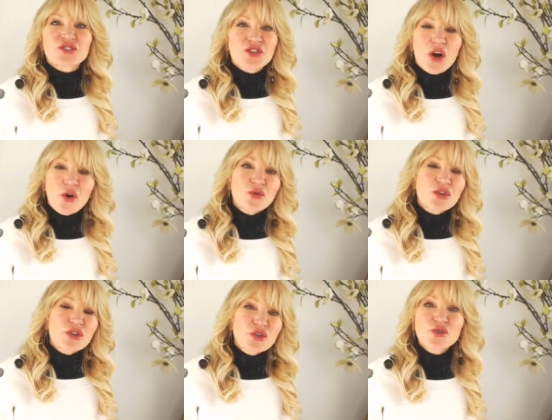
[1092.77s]
Don't
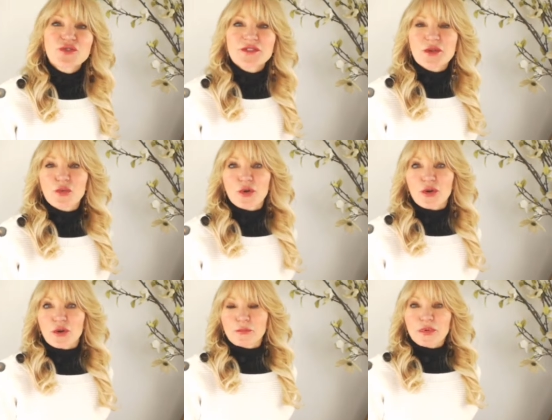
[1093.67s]
use the
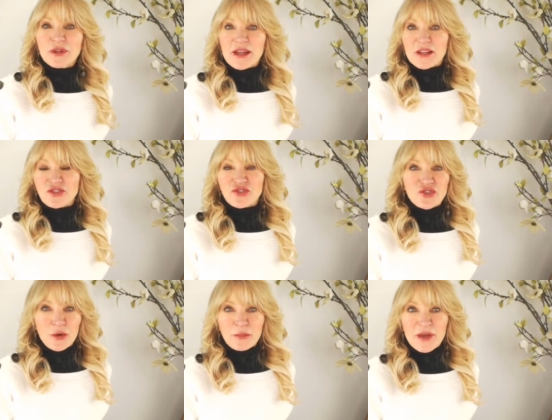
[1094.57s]
word pledge,
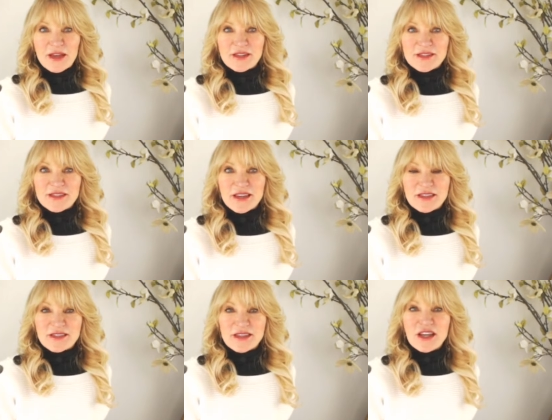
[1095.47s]
Jerold Panas
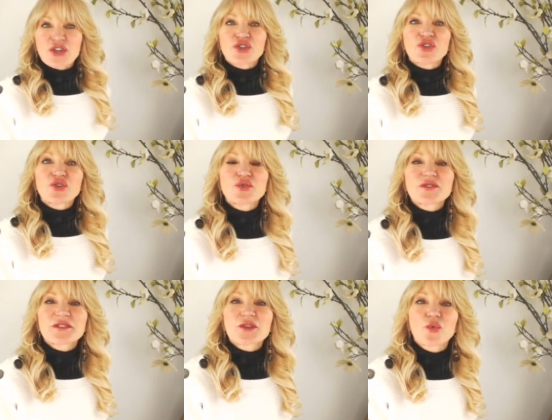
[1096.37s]
says.
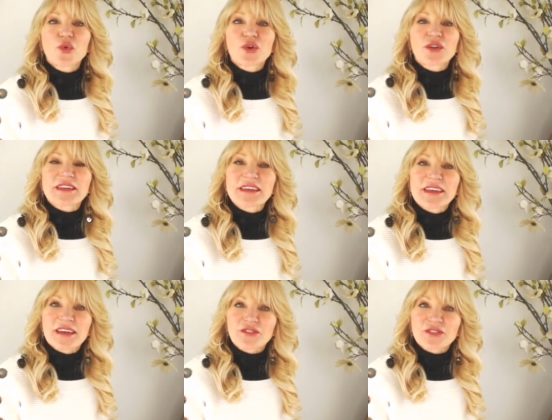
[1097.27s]
Use the word
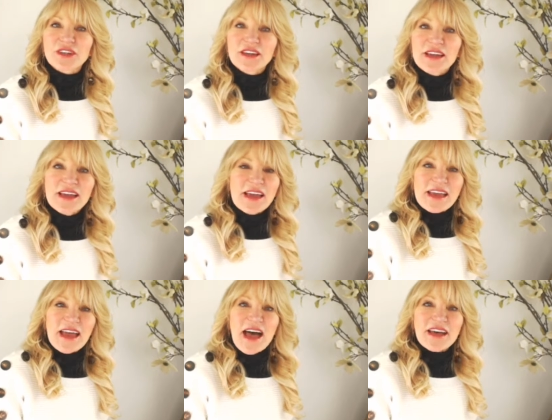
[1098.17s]
gift
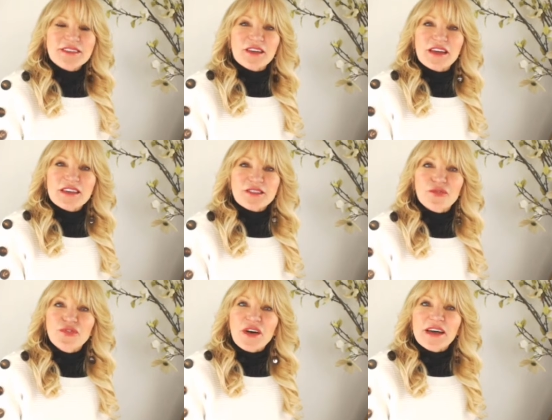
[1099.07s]
as a
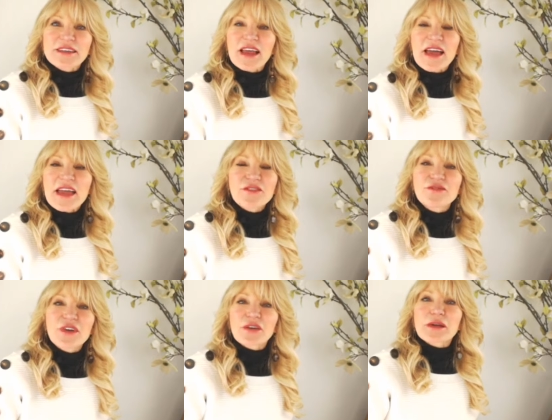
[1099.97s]
fun, a
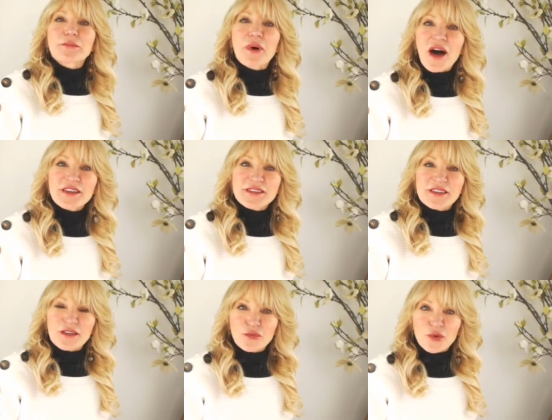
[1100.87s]
very
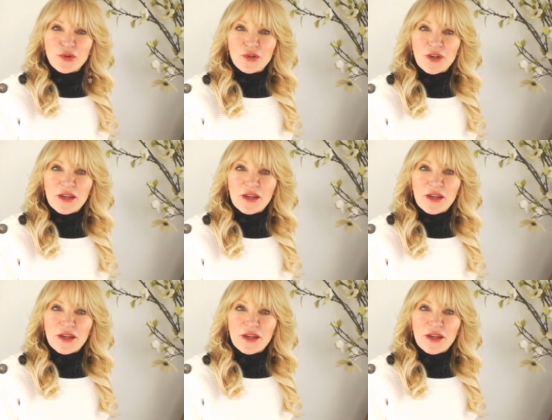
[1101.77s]
positive word.